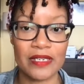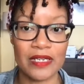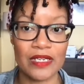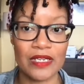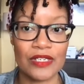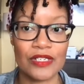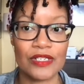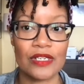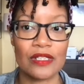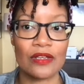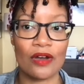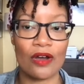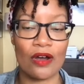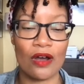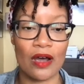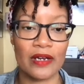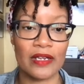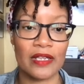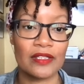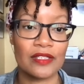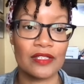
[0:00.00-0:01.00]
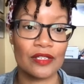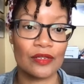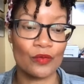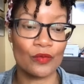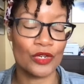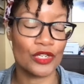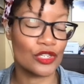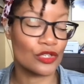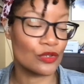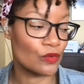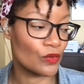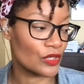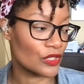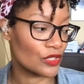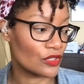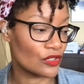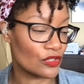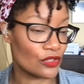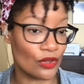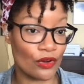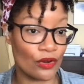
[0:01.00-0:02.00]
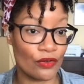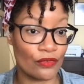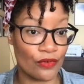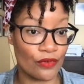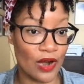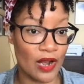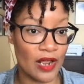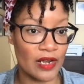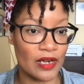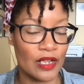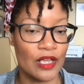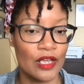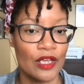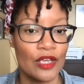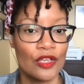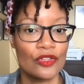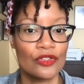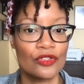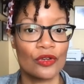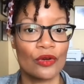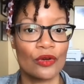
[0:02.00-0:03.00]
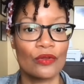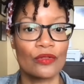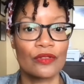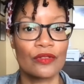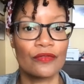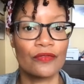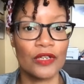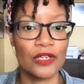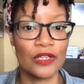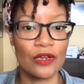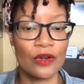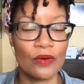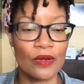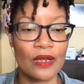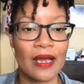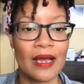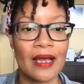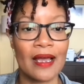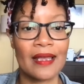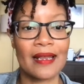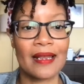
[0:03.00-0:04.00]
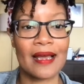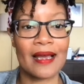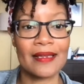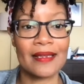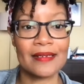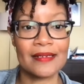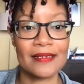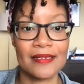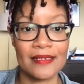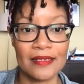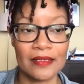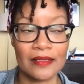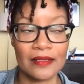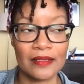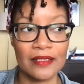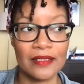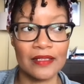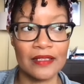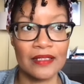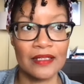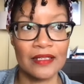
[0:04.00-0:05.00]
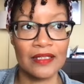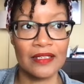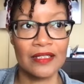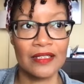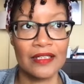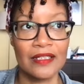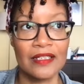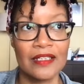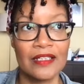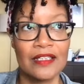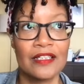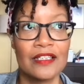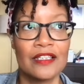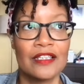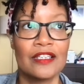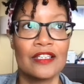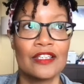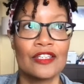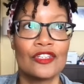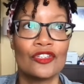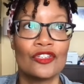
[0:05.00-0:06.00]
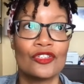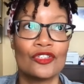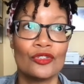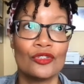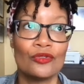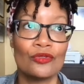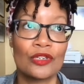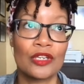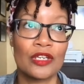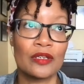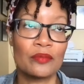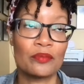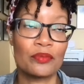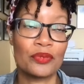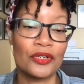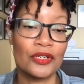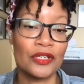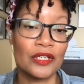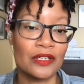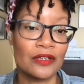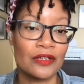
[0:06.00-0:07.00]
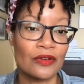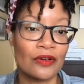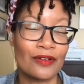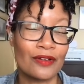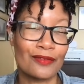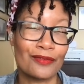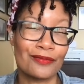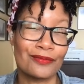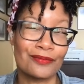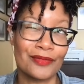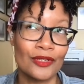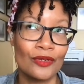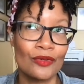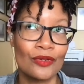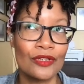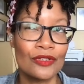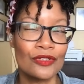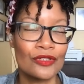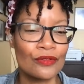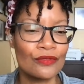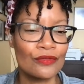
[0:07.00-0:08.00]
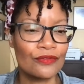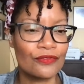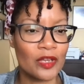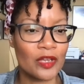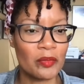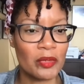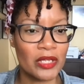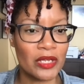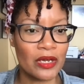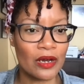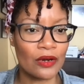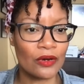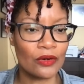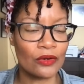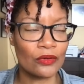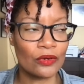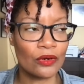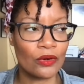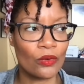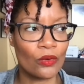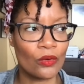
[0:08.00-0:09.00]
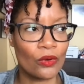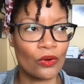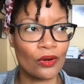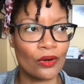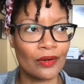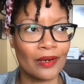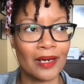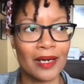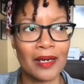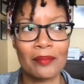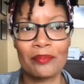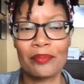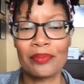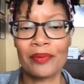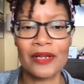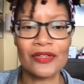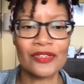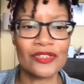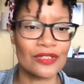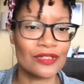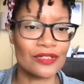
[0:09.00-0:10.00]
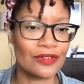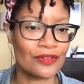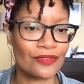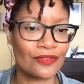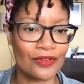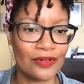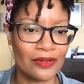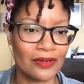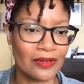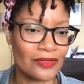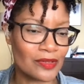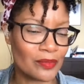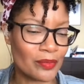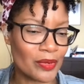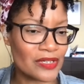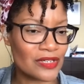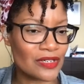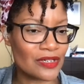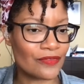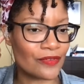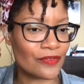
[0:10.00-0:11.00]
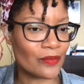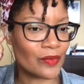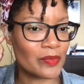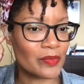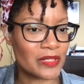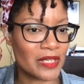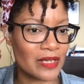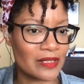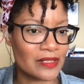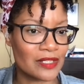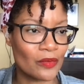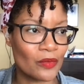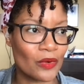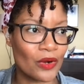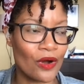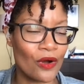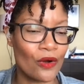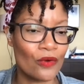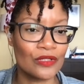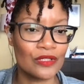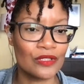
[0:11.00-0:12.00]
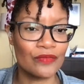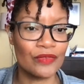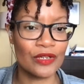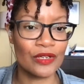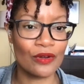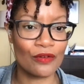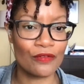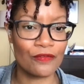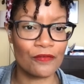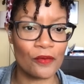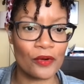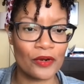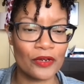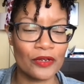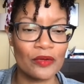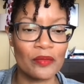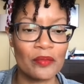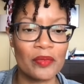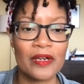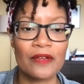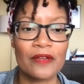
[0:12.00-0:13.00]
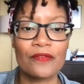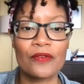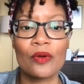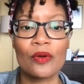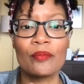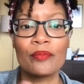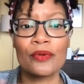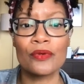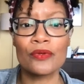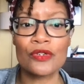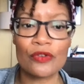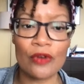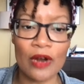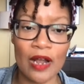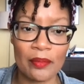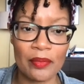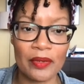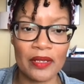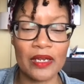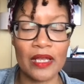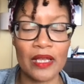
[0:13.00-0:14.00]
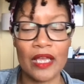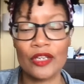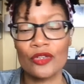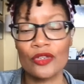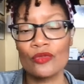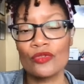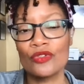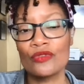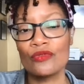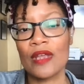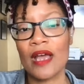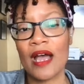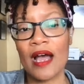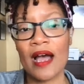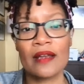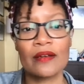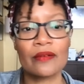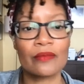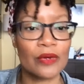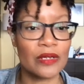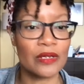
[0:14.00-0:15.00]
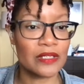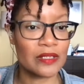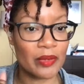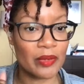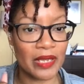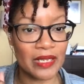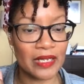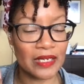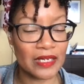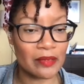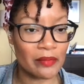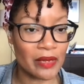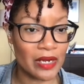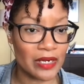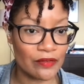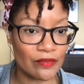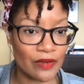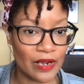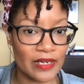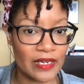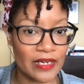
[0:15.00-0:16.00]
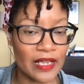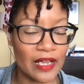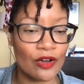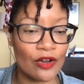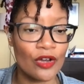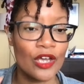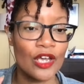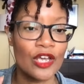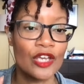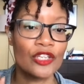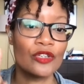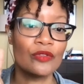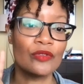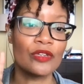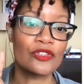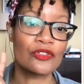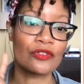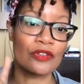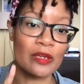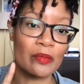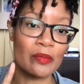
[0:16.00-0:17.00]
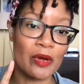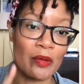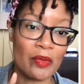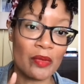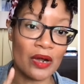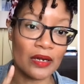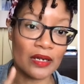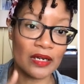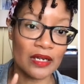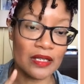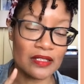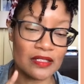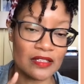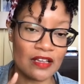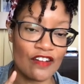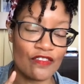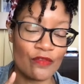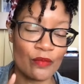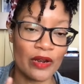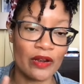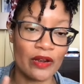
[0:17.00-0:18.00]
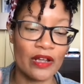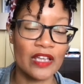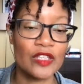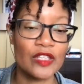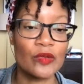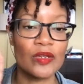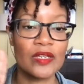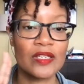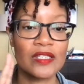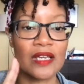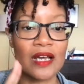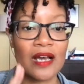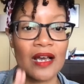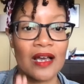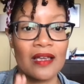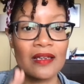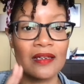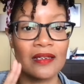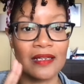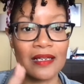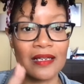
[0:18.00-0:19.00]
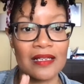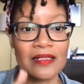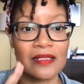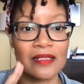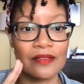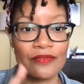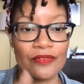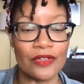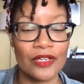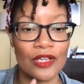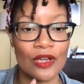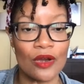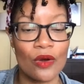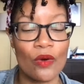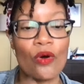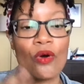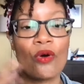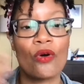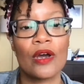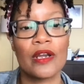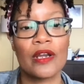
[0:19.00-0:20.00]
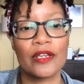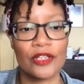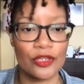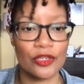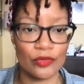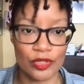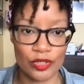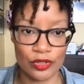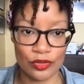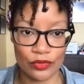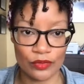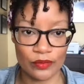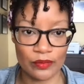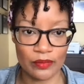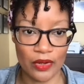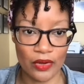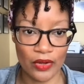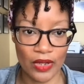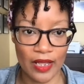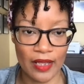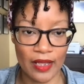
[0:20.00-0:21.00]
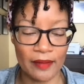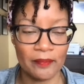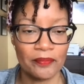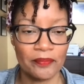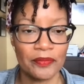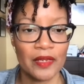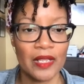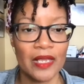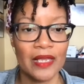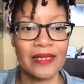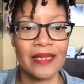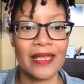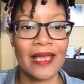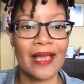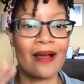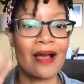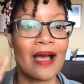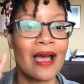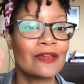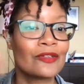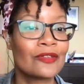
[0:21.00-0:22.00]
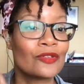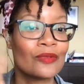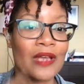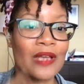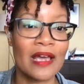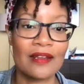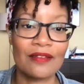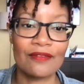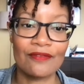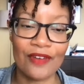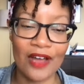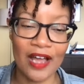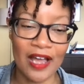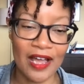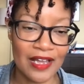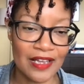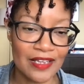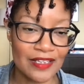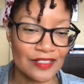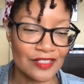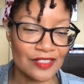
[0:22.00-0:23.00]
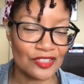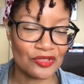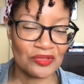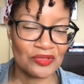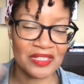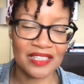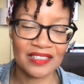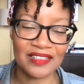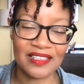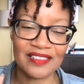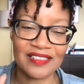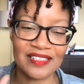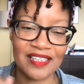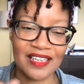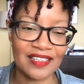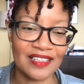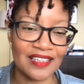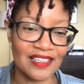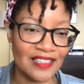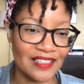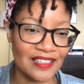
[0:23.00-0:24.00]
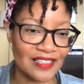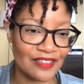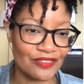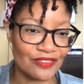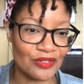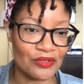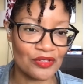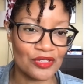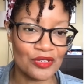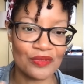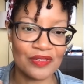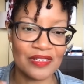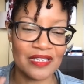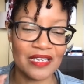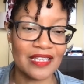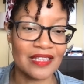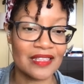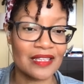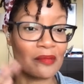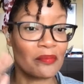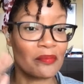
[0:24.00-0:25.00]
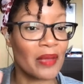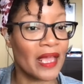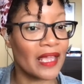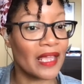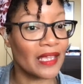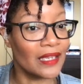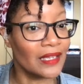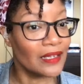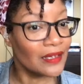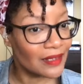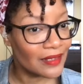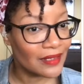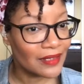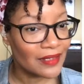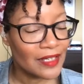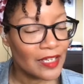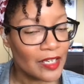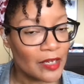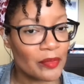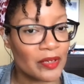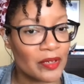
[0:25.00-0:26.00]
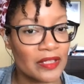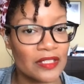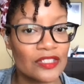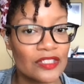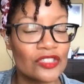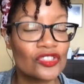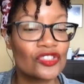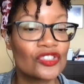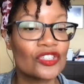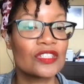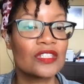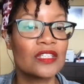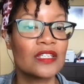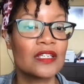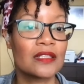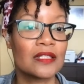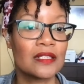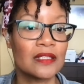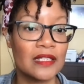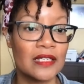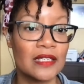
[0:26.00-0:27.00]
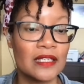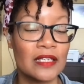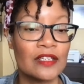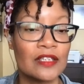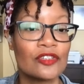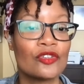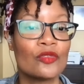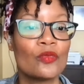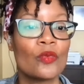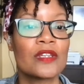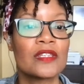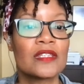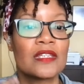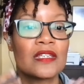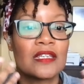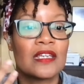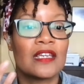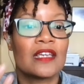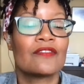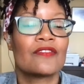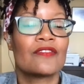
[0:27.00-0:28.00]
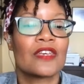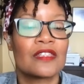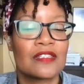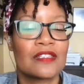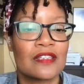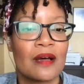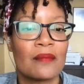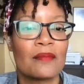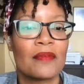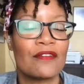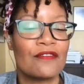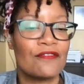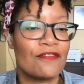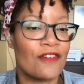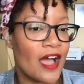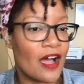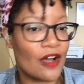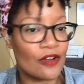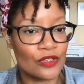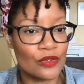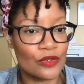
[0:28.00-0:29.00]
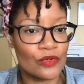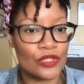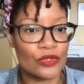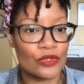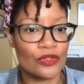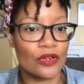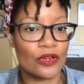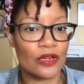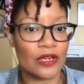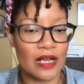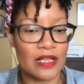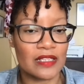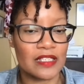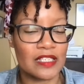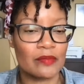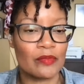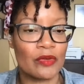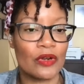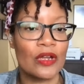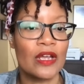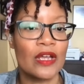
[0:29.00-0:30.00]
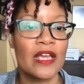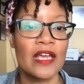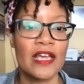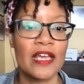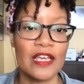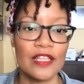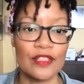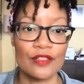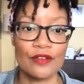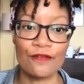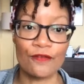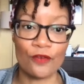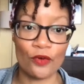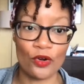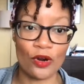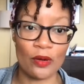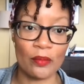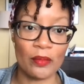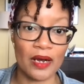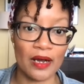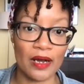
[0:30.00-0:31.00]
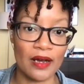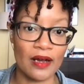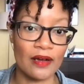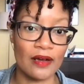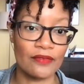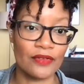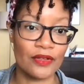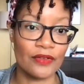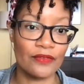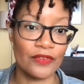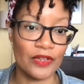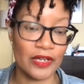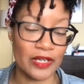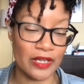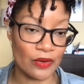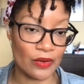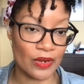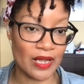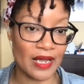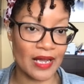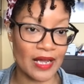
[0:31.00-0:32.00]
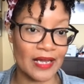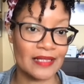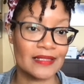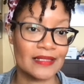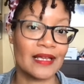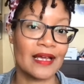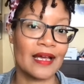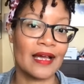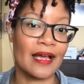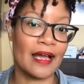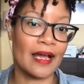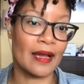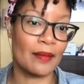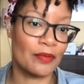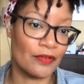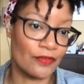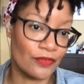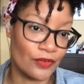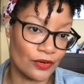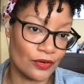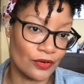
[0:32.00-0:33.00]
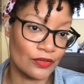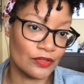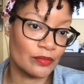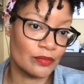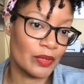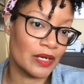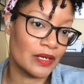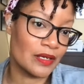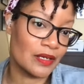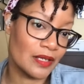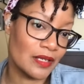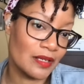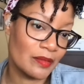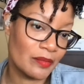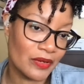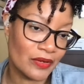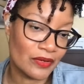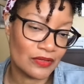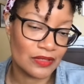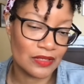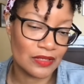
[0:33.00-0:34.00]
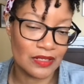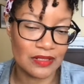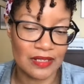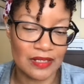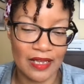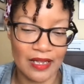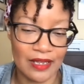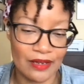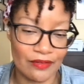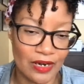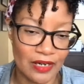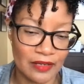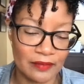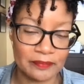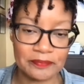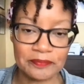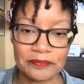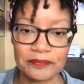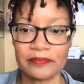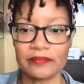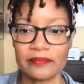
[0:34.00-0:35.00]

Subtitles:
teach the audience in which you wish to serve, right? So the video guide, ideally, you can put it on you can do Vimeo or there's a bunch of different websites that will host video for you. But if you're bootstrapping and you do not want to pay any money right now, you need your email marketing software and you need to unlist the video on YouTube, okay? Now, I do not advise that you take that technique if you are doing anything paid, but this is just to get the lead in. You want to give some value to your customer in the form of video guides. I prefer those better than emails because I hate writing.